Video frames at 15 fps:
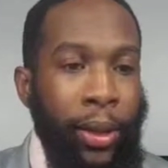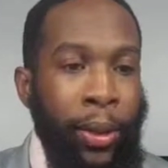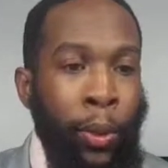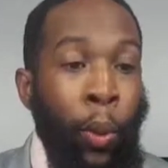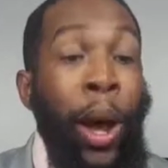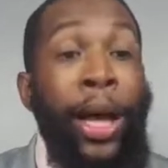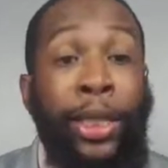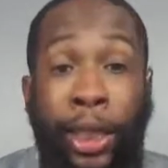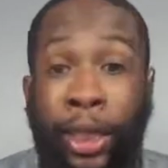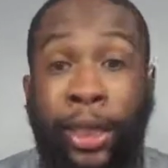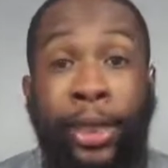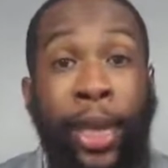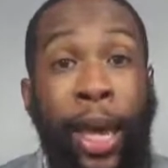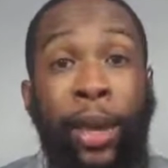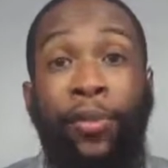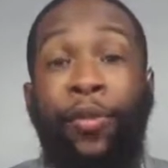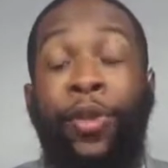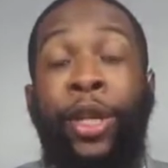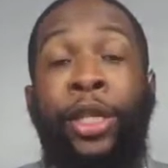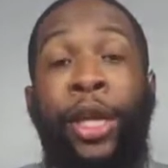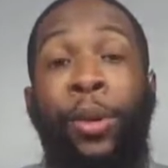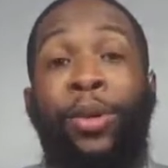Watching his game
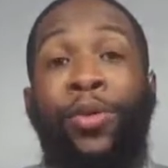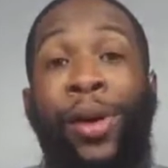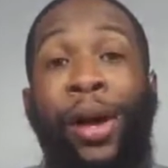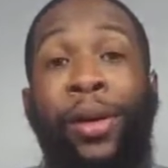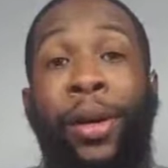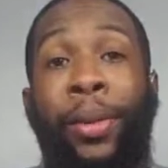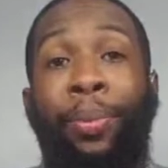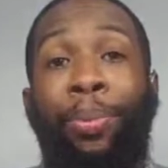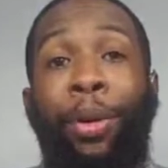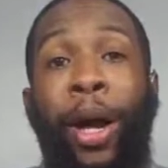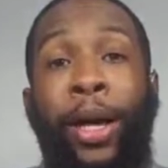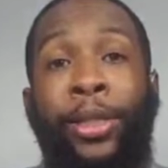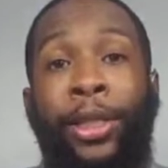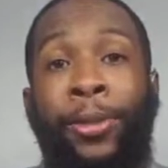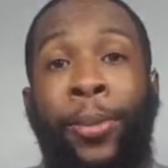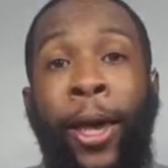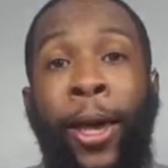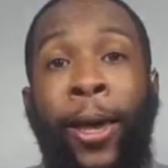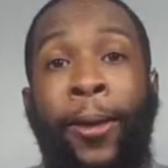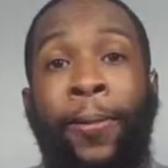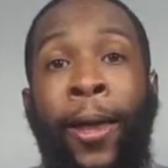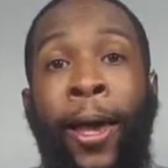footage, I was very impressed,
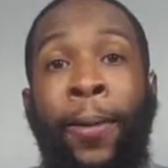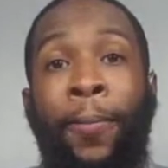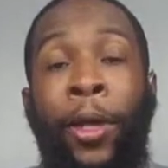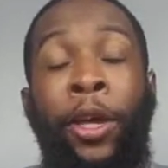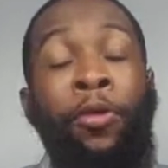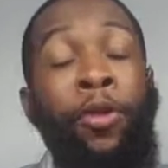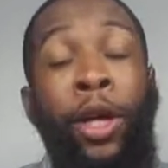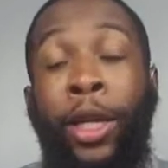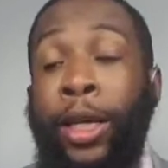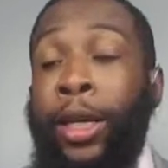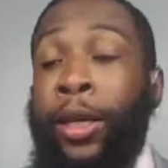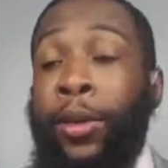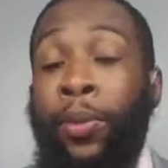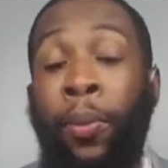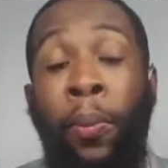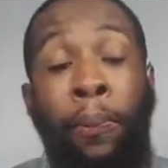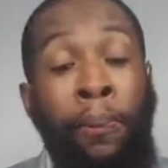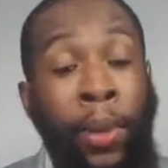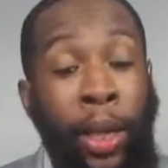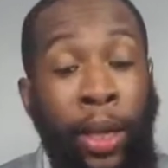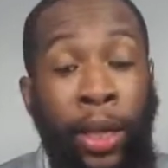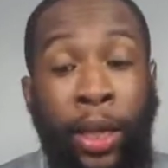man. Like, he
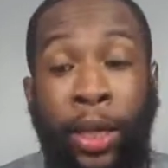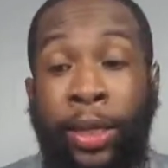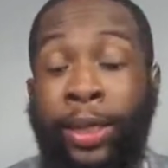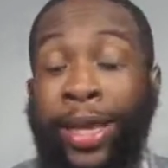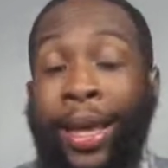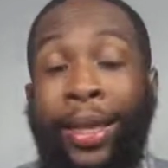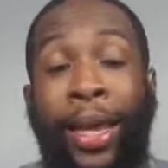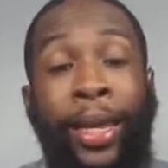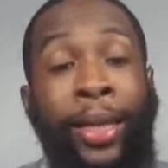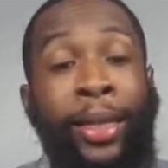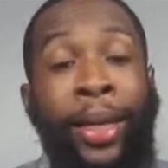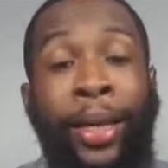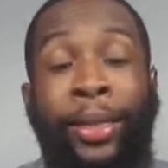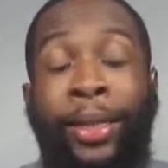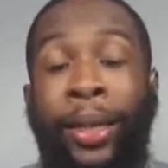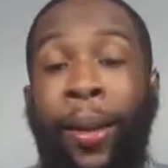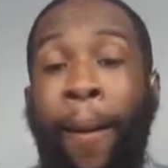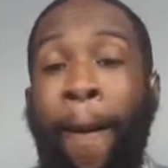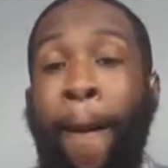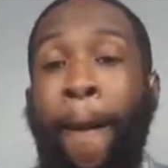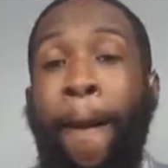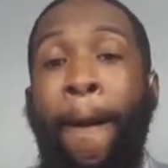said that he doesn't
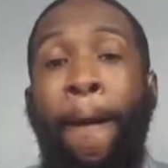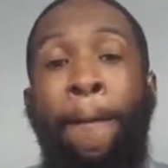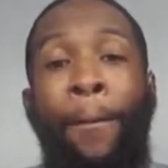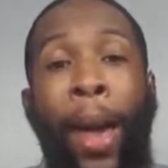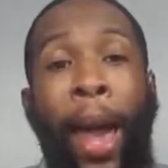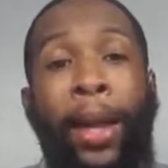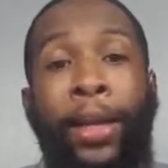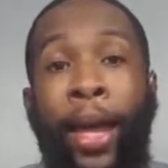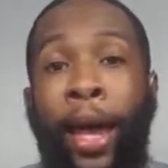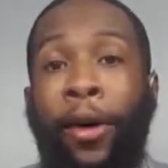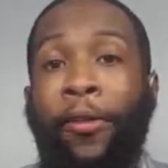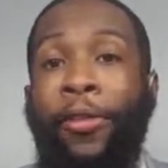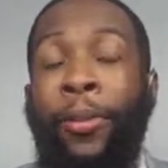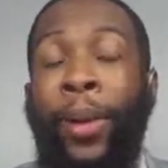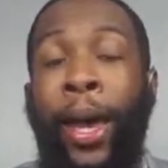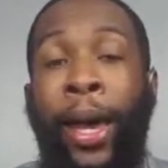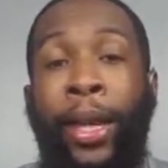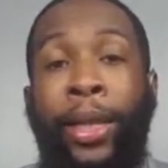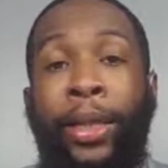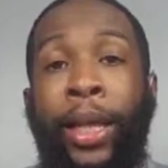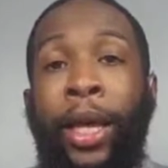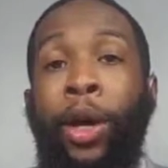back down from
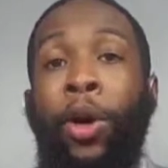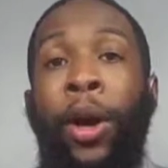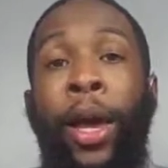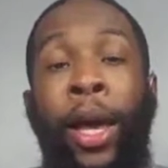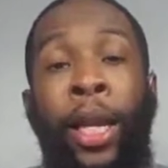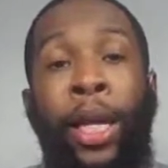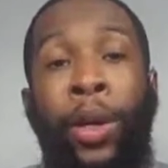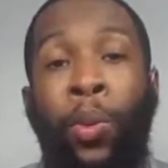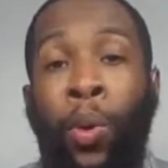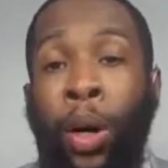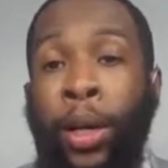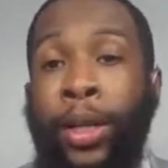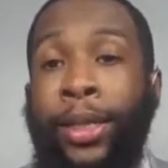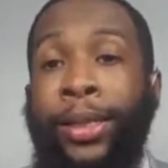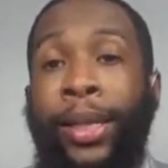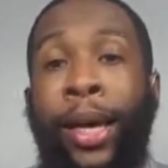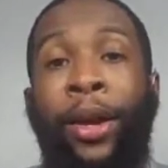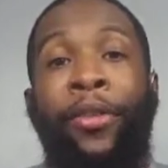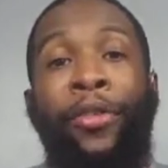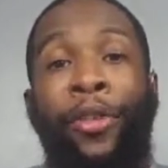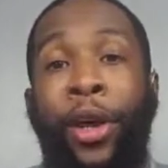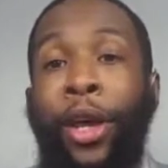anything or anyone. He's
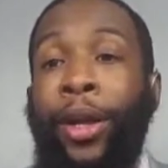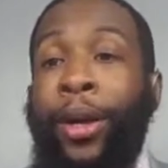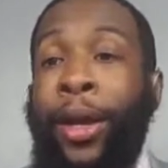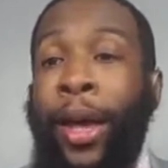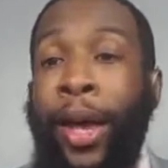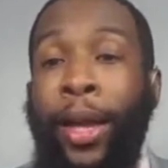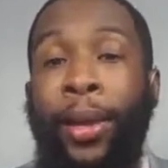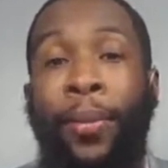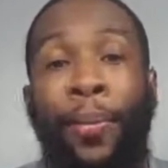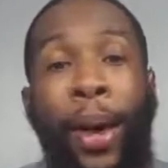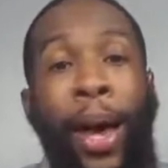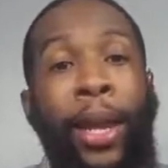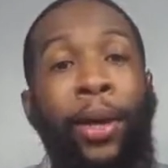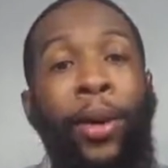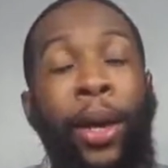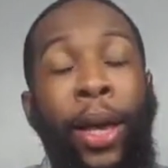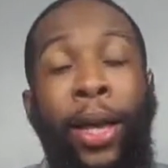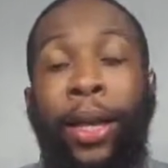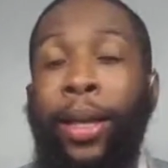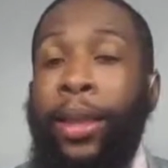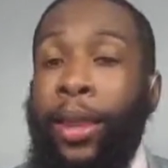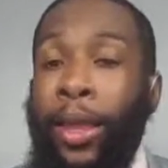not afraid of anybody or
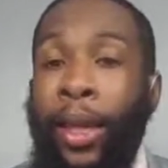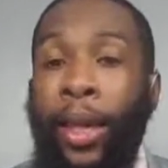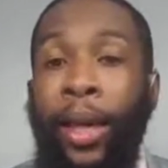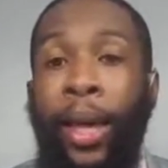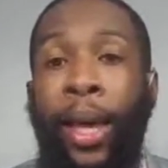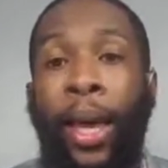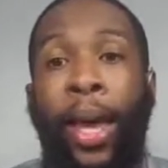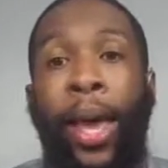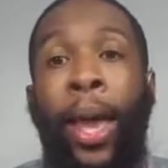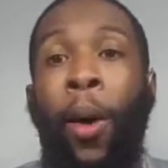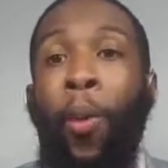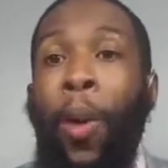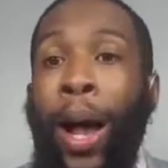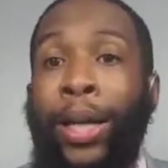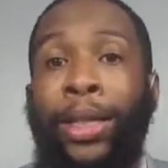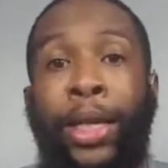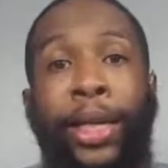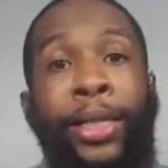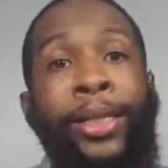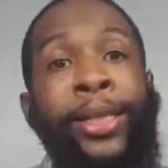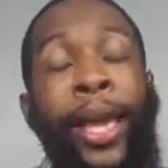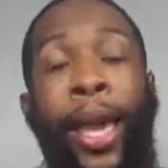anything. And watching
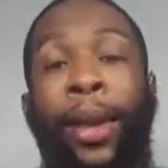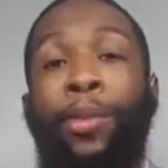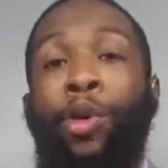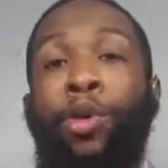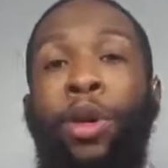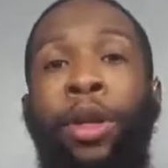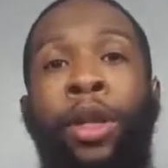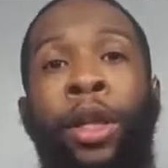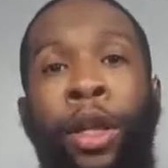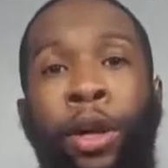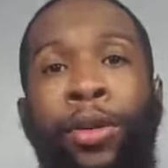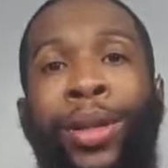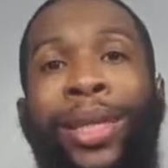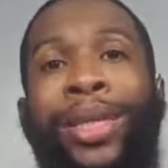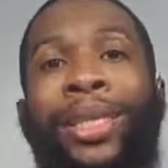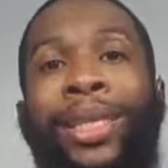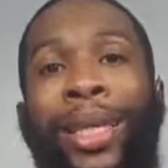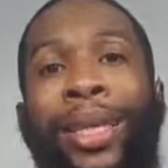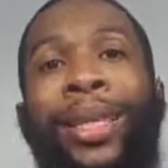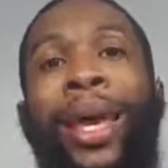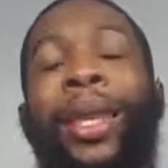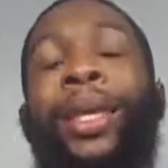his game, you could literally
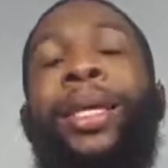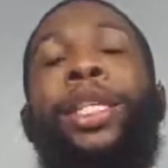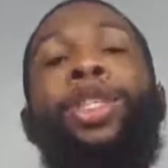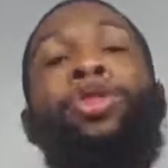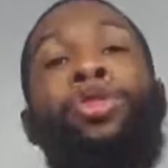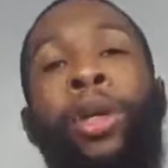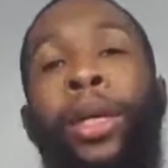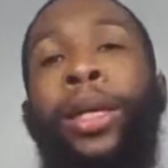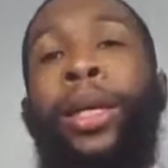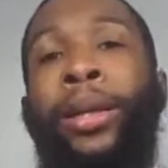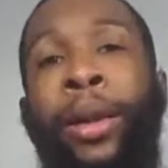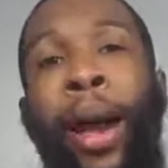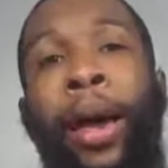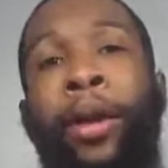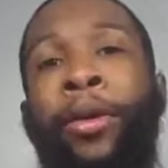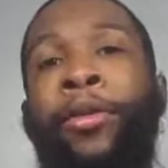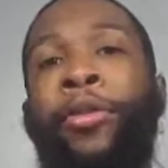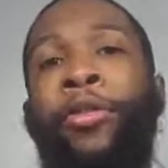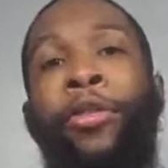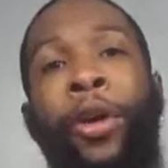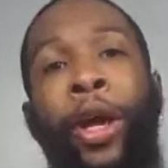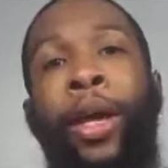see that he's really not
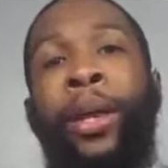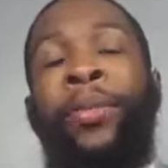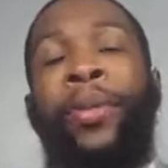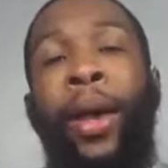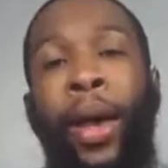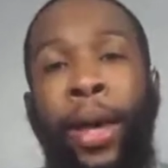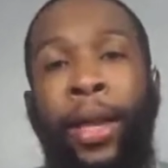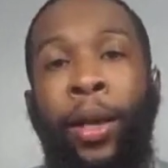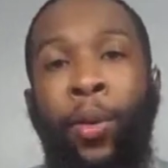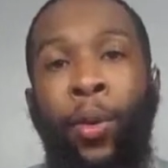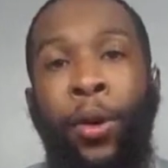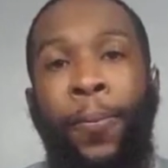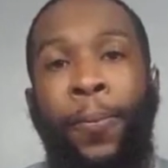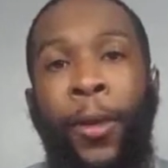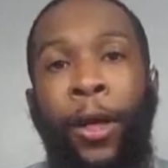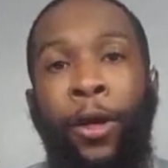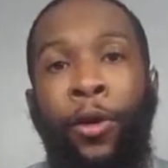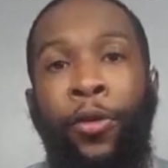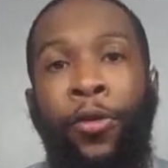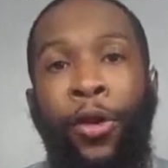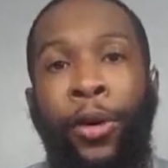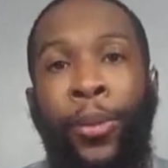afraid of anyone.
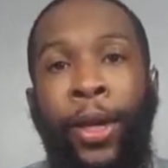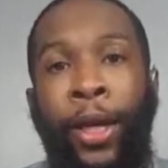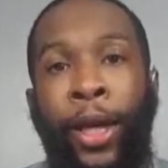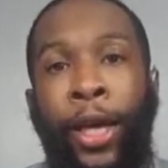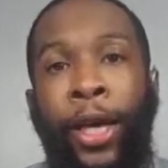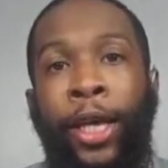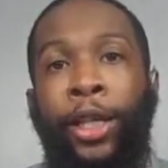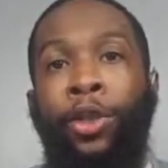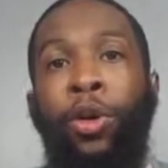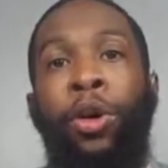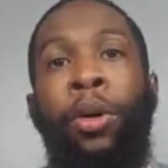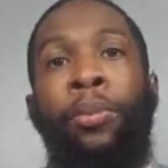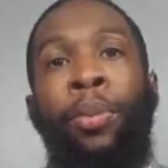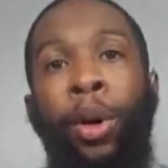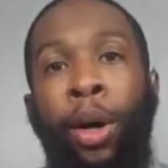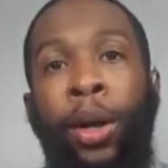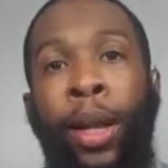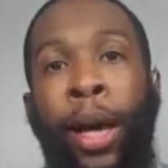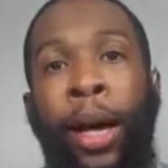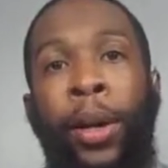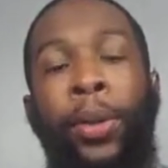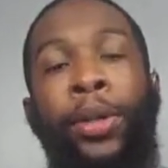You feel me? He's going to
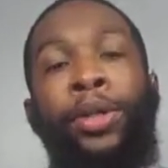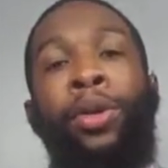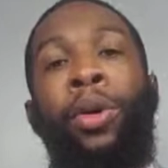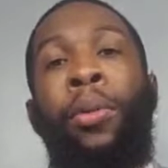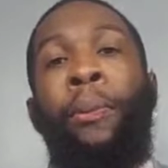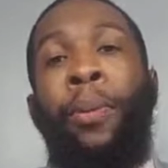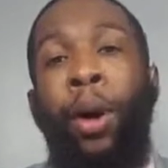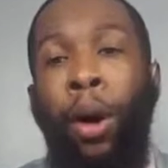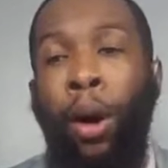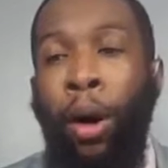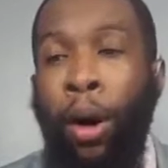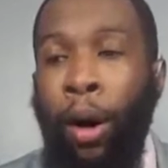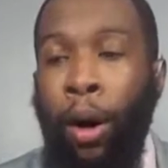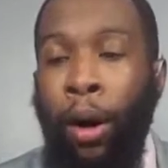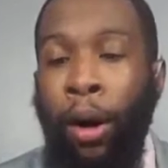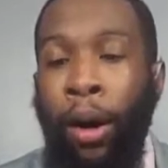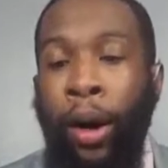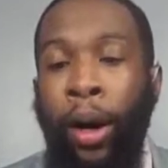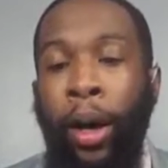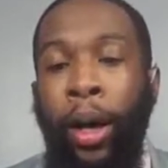ball out. He's going to ball hard.